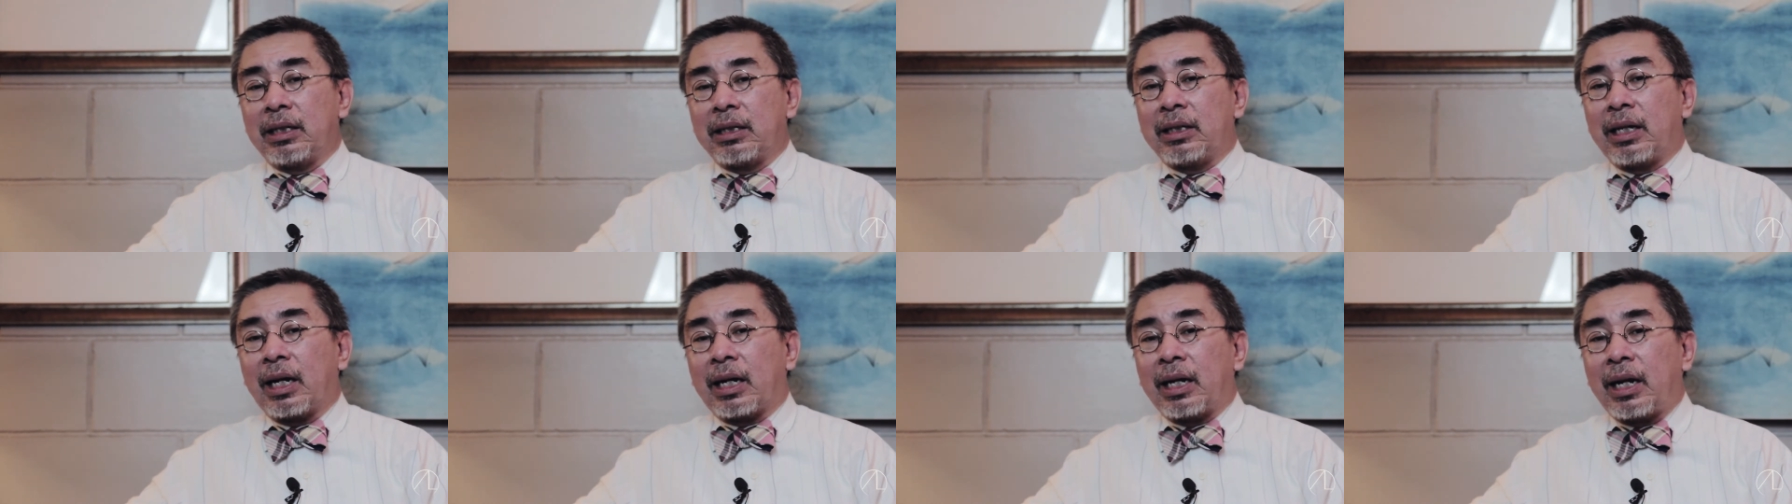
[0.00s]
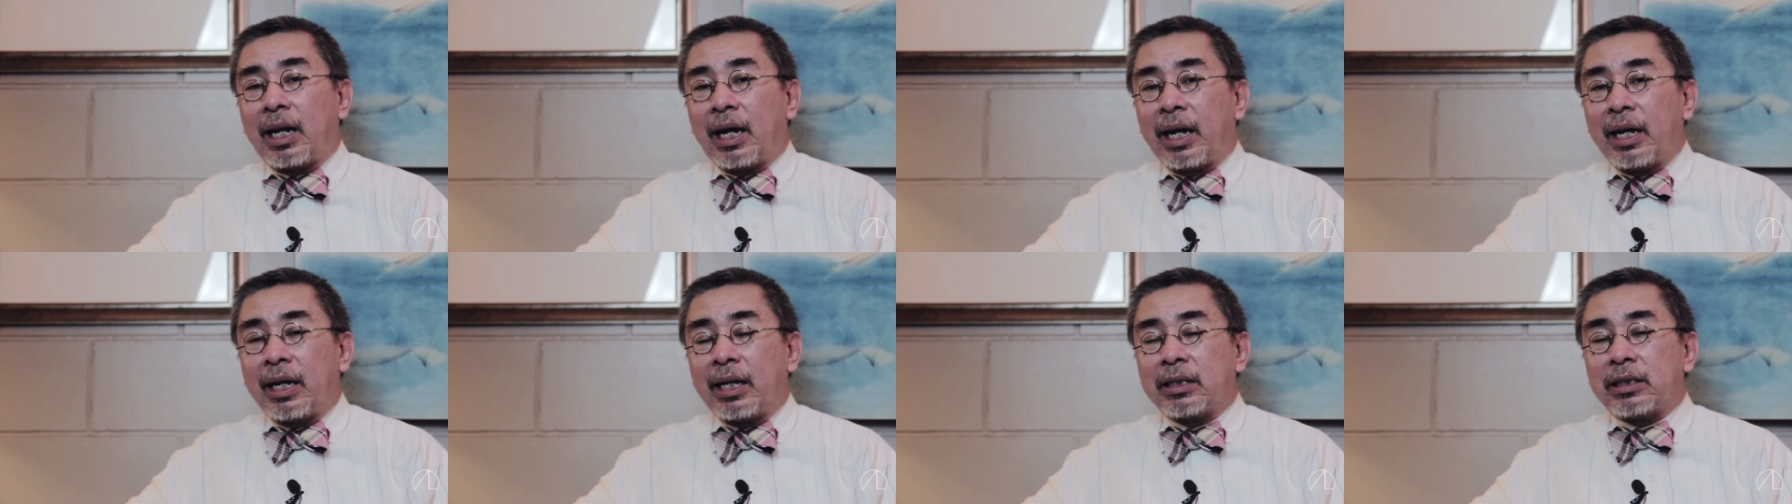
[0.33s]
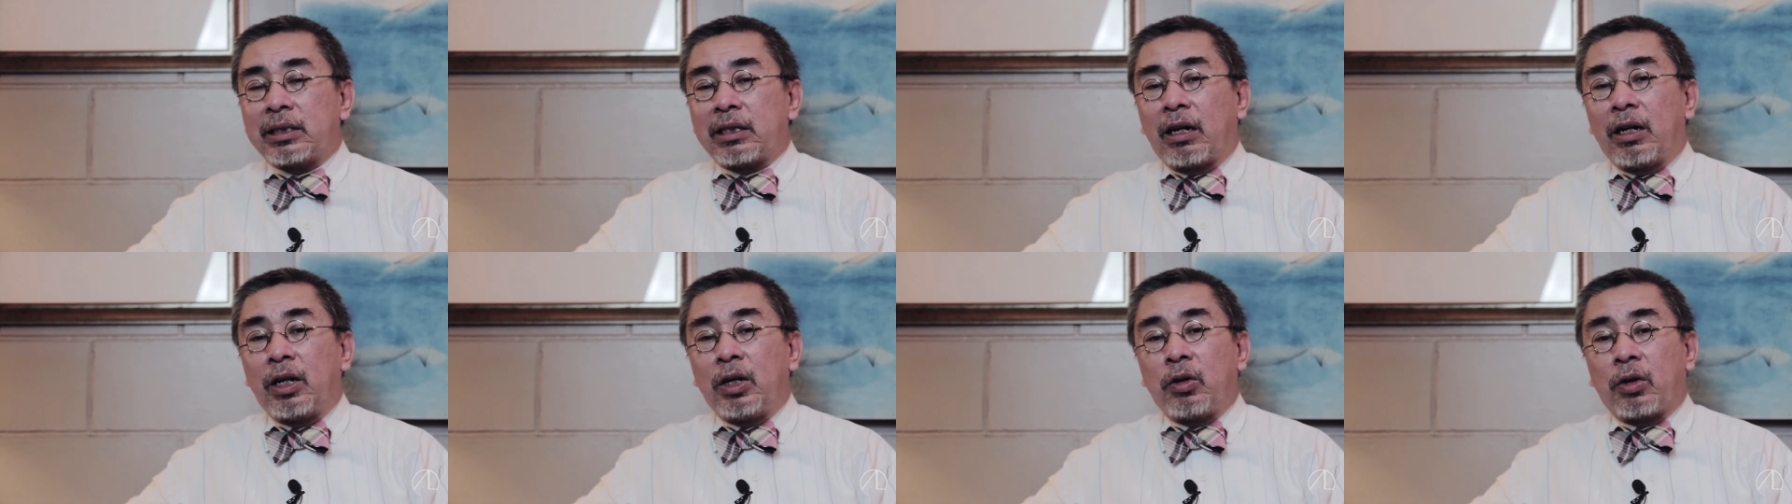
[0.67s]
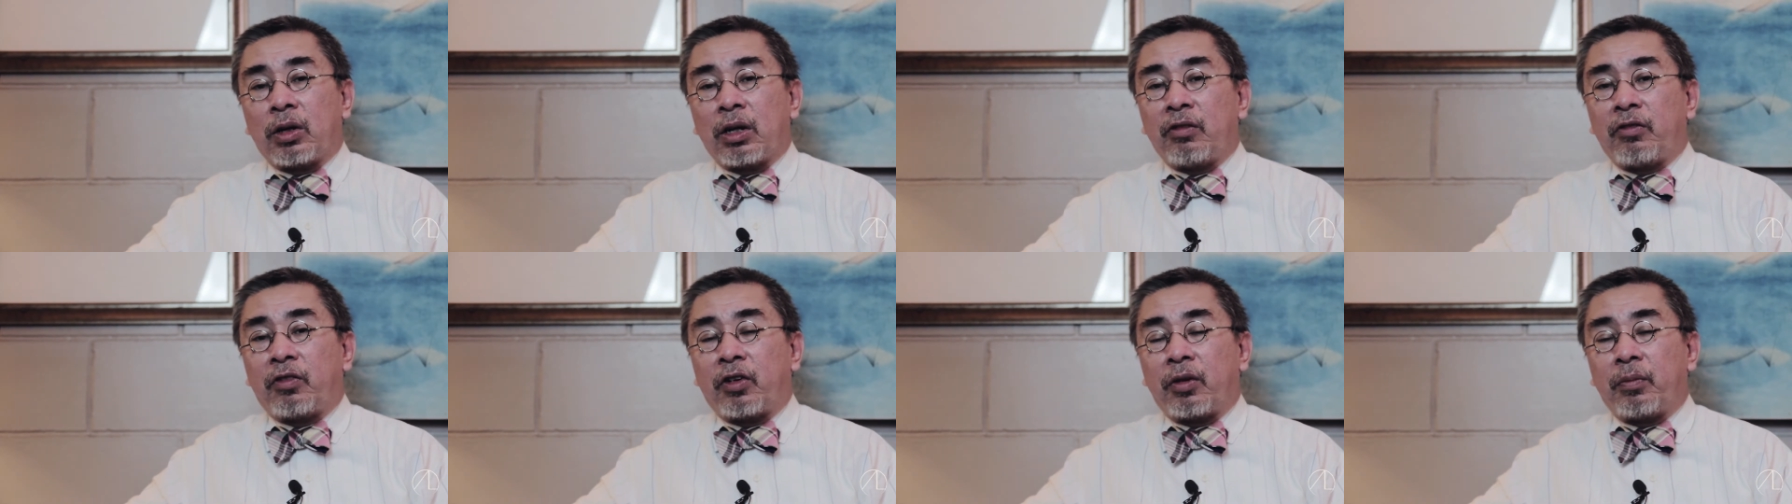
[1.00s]
the clients are
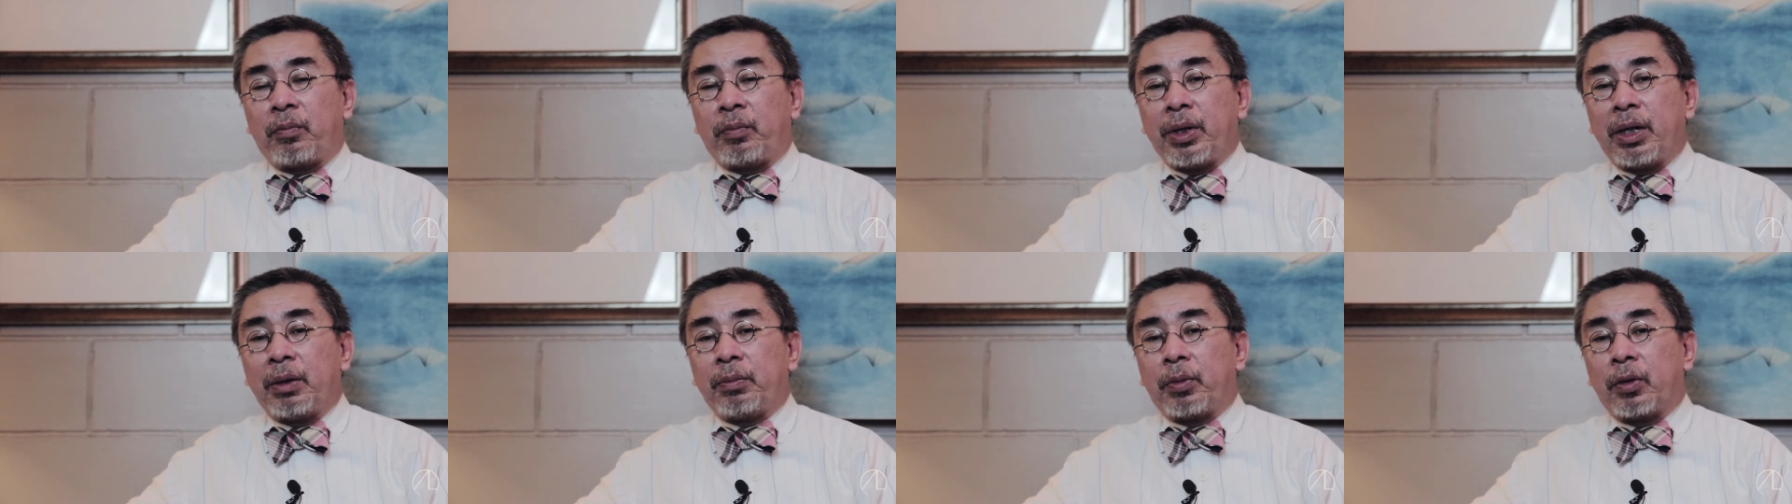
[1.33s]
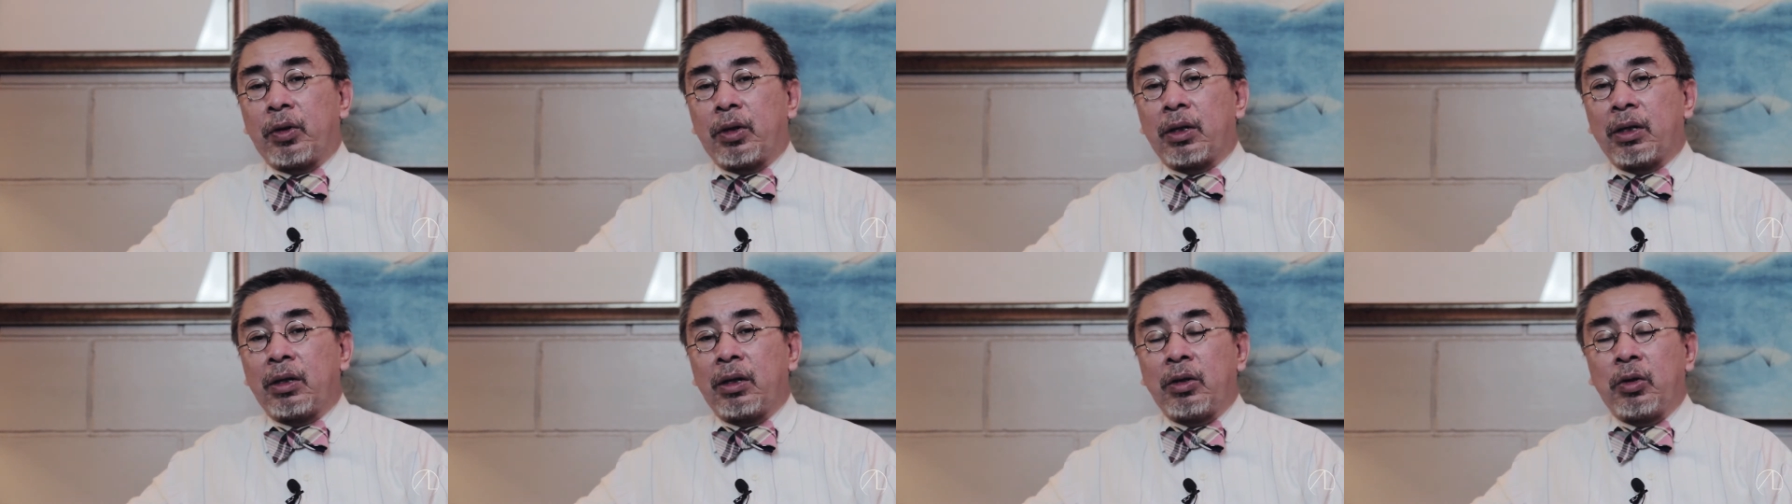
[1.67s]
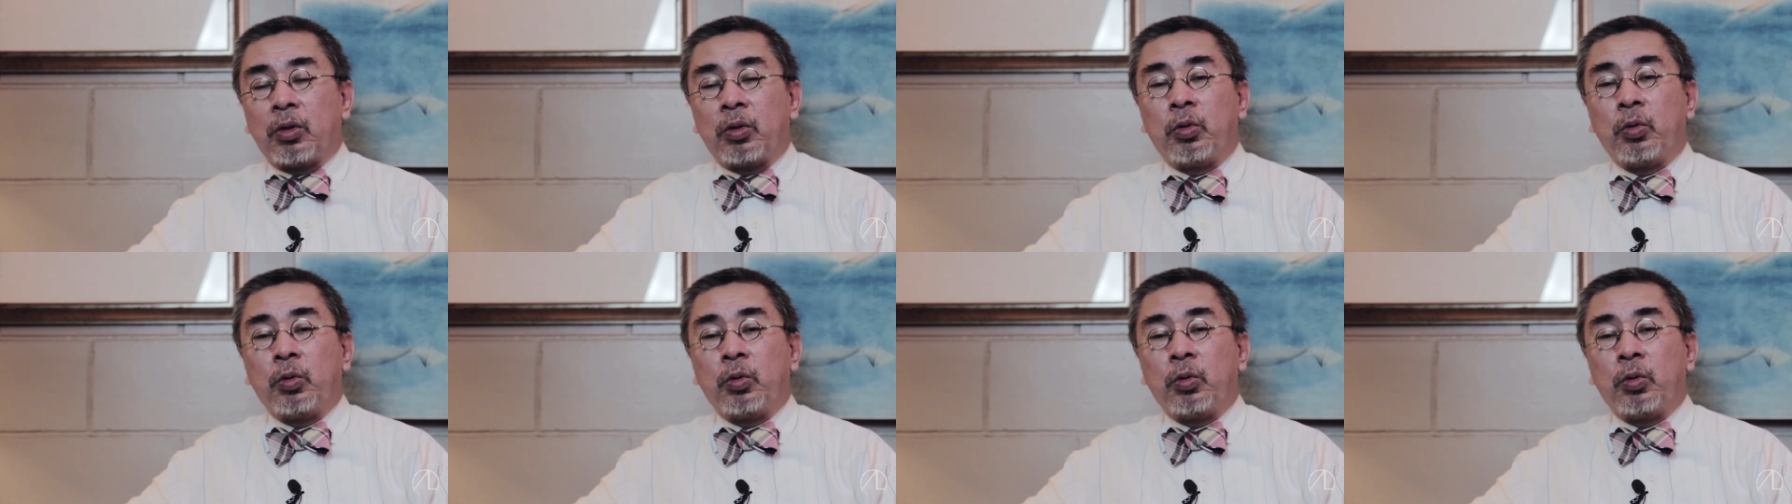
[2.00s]
looking for people